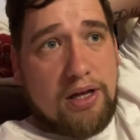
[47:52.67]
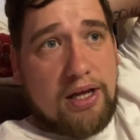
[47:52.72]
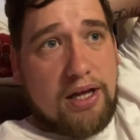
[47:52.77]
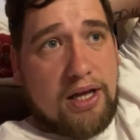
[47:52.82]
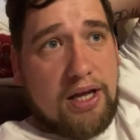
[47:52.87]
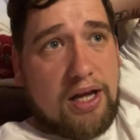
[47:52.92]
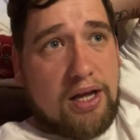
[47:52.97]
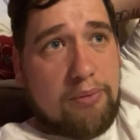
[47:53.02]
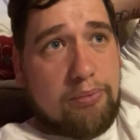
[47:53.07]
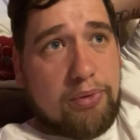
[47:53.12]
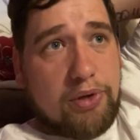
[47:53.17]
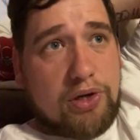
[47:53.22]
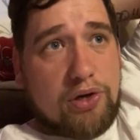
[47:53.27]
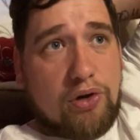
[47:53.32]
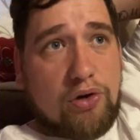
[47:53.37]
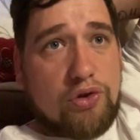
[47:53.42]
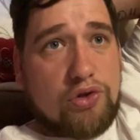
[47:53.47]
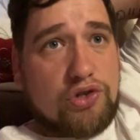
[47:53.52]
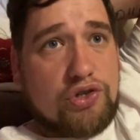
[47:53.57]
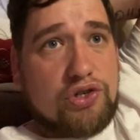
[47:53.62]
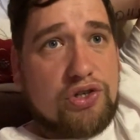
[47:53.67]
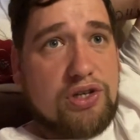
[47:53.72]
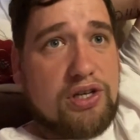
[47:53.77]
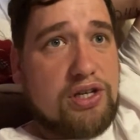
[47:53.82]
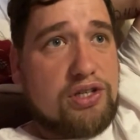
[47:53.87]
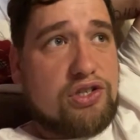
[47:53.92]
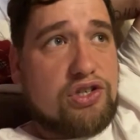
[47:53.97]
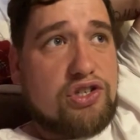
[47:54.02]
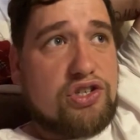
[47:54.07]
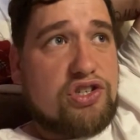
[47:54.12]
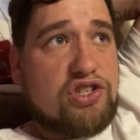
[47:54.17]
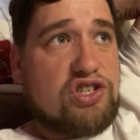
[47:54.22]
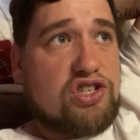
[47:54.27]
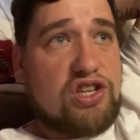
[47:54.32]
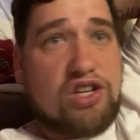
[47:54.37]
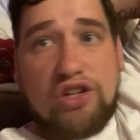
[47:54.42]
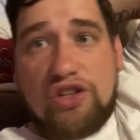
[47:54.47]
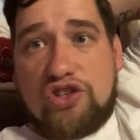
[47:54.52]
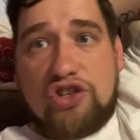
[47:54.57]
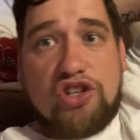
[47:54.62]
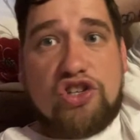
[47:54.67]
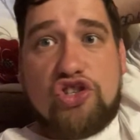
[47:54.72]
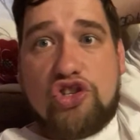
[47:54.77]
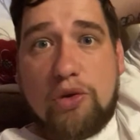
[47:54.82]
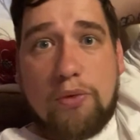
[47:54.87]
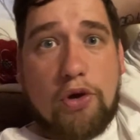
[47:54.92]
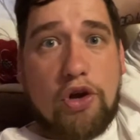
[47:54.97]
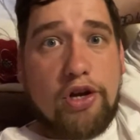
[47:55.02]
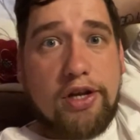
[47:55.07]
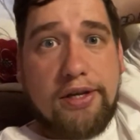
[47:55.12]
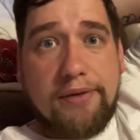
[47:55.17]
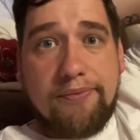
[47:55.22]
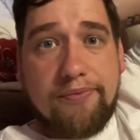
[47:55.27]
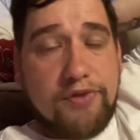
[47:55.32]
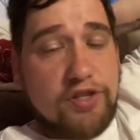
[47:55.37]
because it's too early.